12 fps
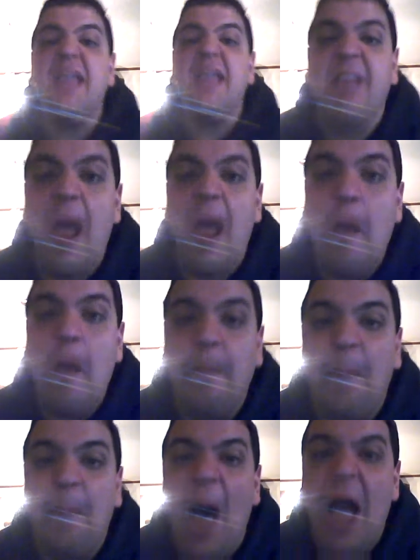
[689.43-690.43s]
get their
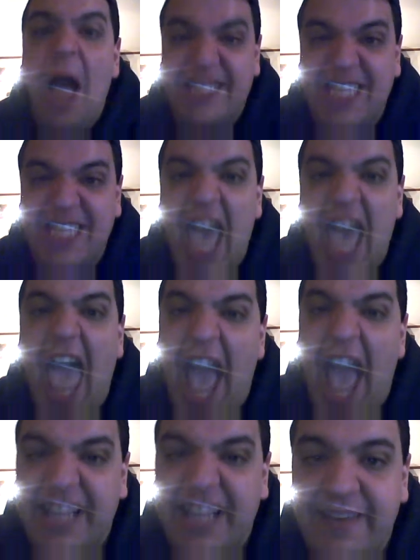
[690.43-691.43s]
butts
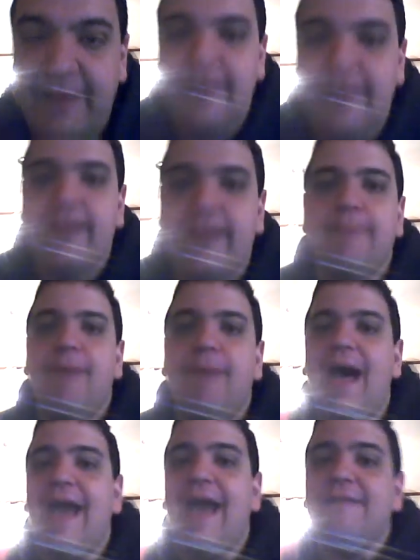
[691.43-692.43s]
kicked
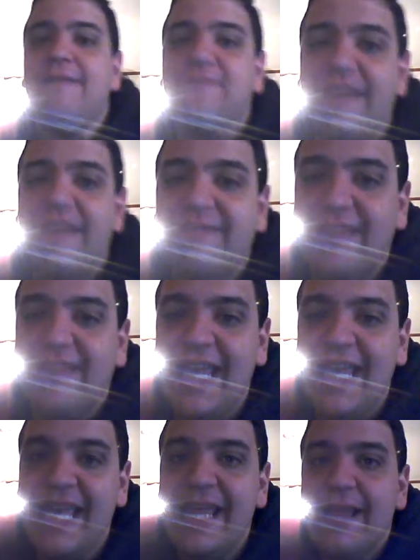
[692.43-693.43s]
by
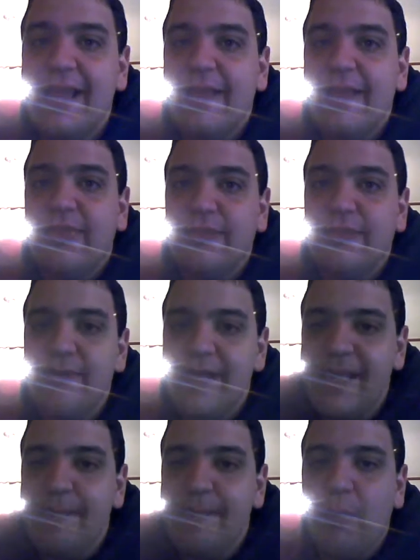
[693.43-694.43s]

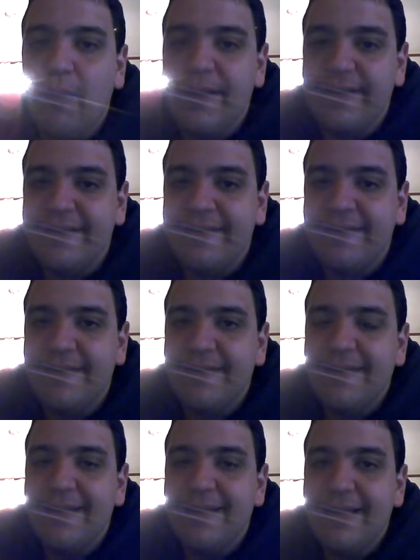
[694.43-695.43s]
53 points.
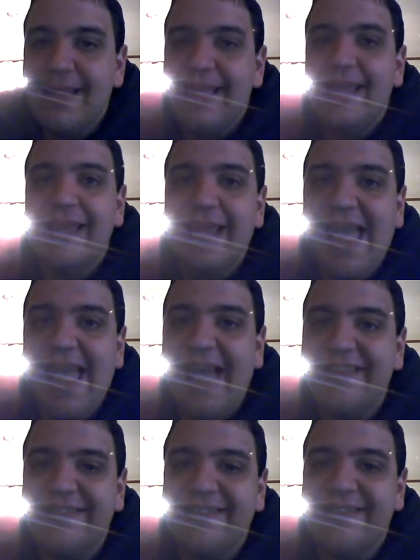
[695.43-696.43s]

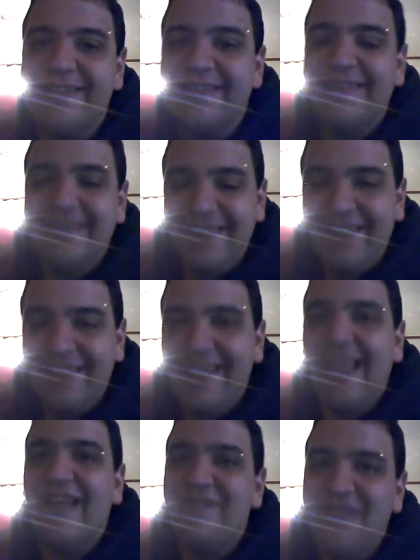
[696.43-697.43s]
Yes,
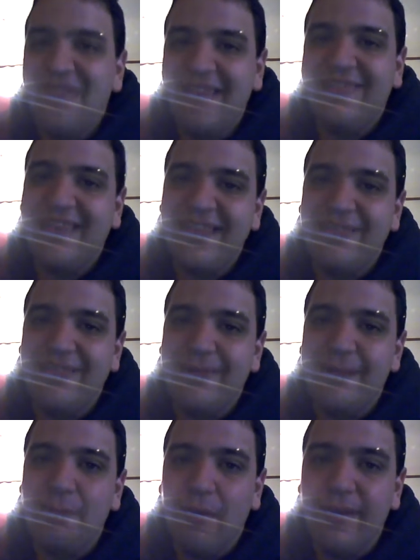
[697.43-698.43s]

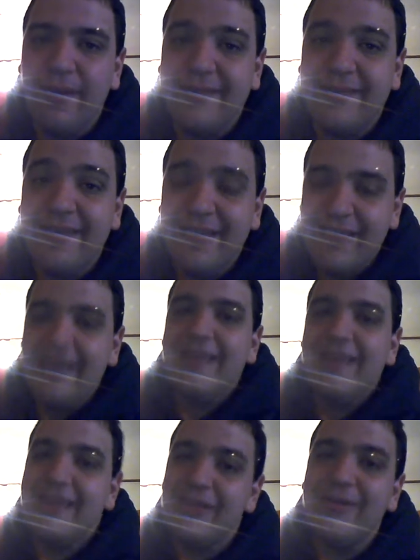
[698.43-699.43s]
53 points.
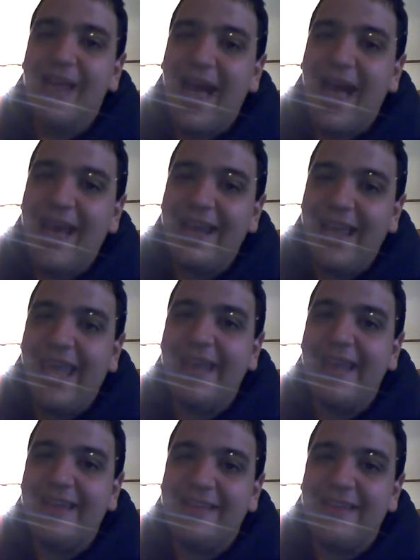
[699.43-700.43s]
You gotta
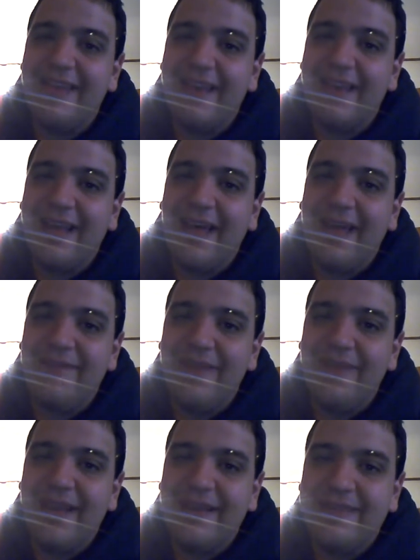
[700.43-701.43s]
hand it to you,
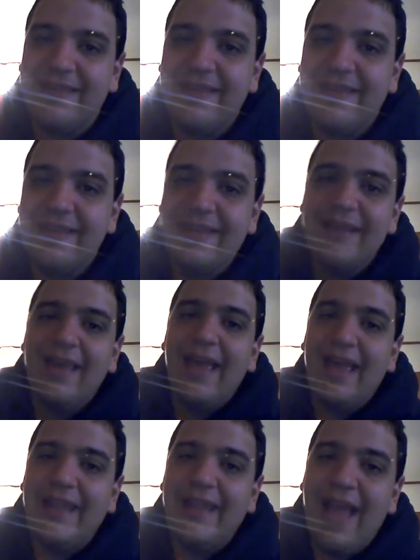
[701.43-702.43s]
convicts.
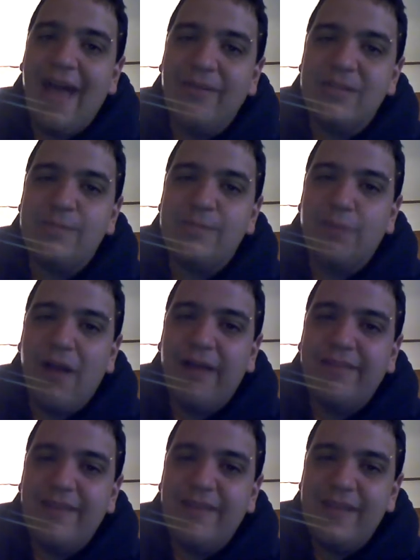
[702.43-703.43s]
And that was
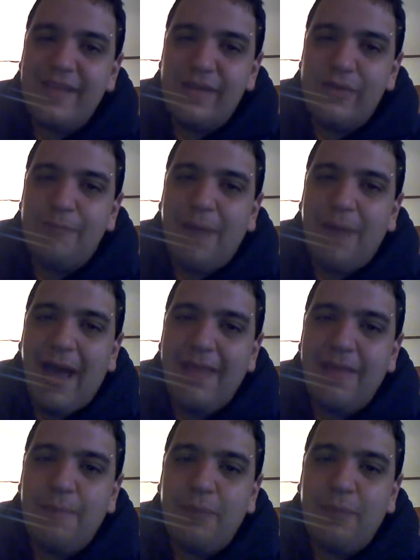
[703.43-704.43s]
brought to you by
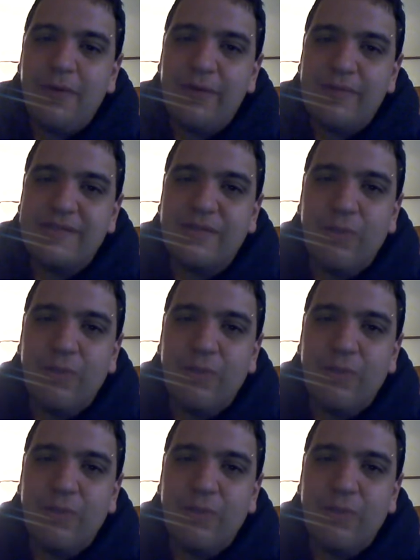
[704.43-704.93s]
the Brute